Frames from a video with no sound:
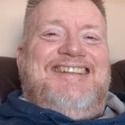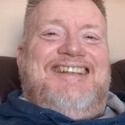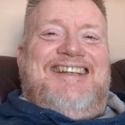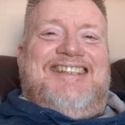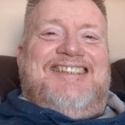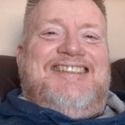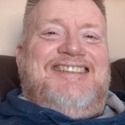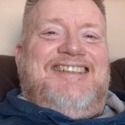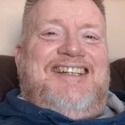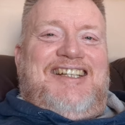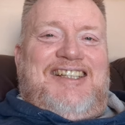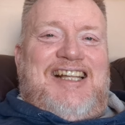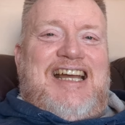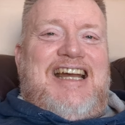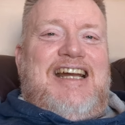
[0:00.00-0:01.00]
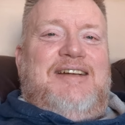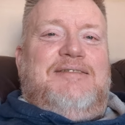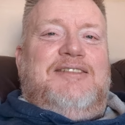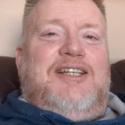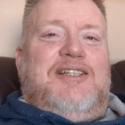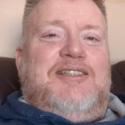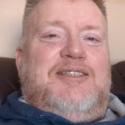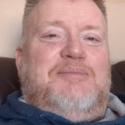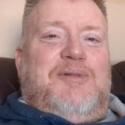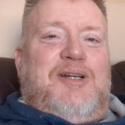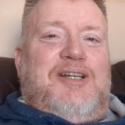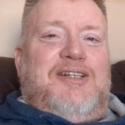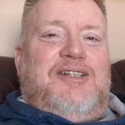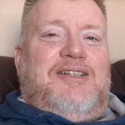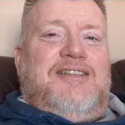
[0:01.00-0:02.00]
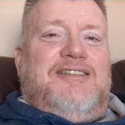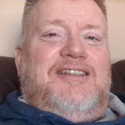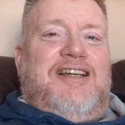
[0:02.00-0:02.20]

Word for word: yes, I laughed, I smiled,